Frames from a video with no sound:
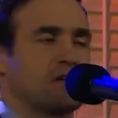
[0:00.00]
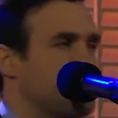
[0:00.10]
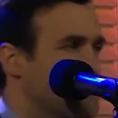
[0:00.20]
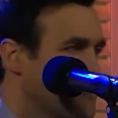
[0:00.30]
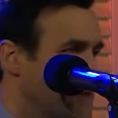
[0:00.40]

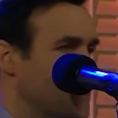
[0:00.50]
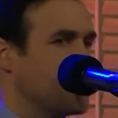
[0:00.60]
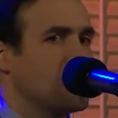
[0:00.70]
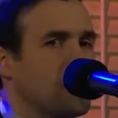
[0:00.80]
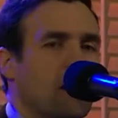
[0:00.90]

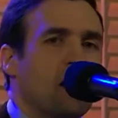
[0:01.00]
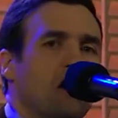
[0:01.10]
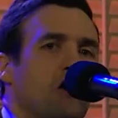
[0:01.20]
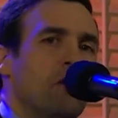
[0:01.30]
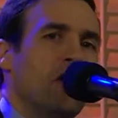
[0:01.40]

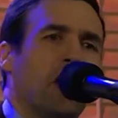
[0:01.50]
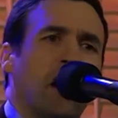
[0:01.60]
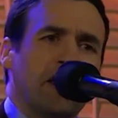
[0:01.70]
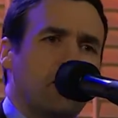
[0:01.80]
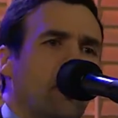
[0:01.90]
But
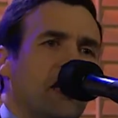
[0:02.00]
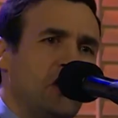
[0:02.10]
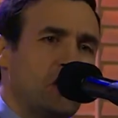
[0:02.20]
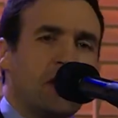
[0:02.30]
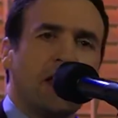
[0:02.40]
honey, when
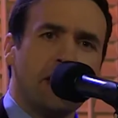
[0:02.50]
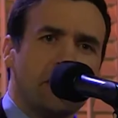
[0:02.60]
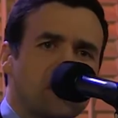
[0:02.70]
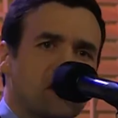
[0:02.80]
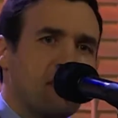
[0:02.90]
you
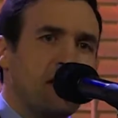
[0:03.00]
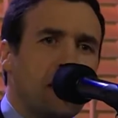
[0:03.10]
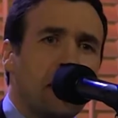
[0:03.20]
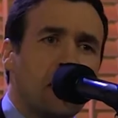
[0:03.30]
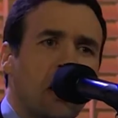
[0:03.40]
kiss
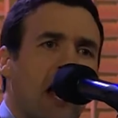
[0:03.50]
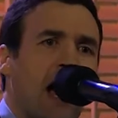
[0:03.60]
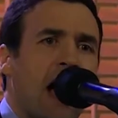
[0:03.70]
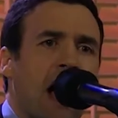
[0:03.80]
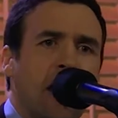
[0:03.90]
me
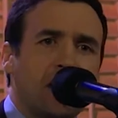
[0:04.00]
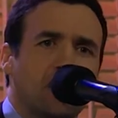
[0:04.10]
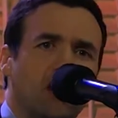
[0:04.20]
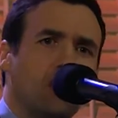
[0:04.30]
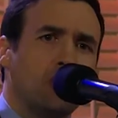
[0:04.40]

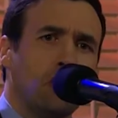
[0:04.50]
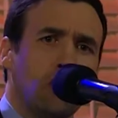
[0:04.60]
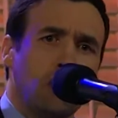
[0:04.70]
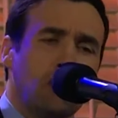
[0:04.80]
like you